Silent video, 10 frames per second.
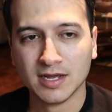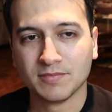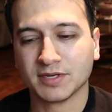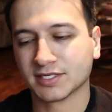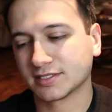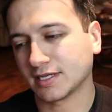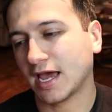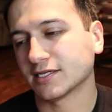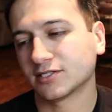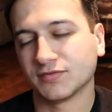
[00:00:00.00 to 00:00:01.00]
because
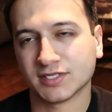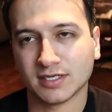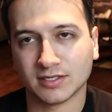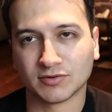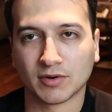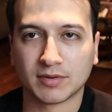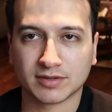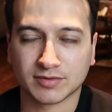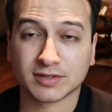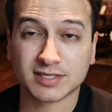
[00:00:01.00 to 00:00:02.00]
as you've seen growing
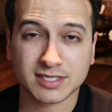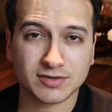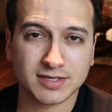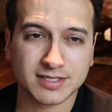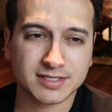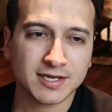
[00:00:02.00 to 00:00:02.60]
throughout the series,